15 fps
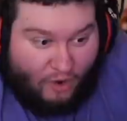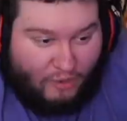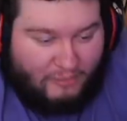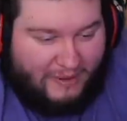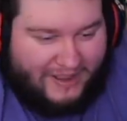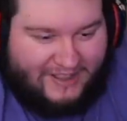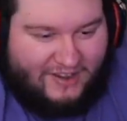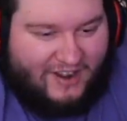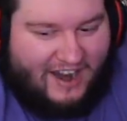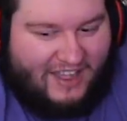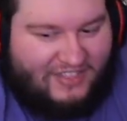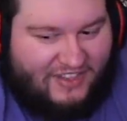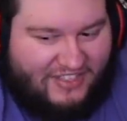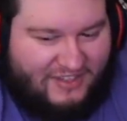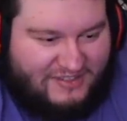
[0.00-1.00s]
Oh my god!
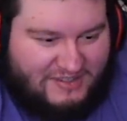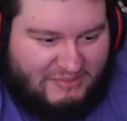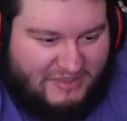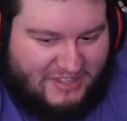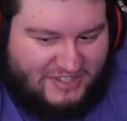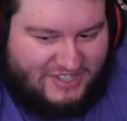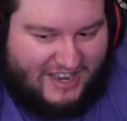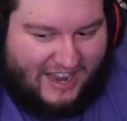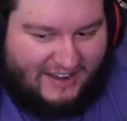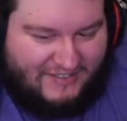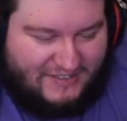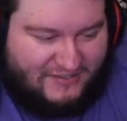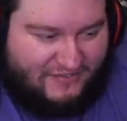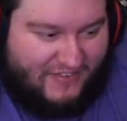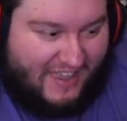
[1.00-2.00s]
I thought that was gonna be the side of
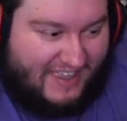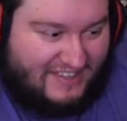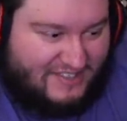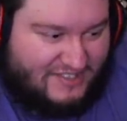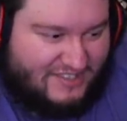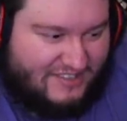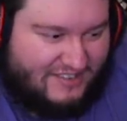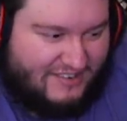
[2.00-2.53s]
his face.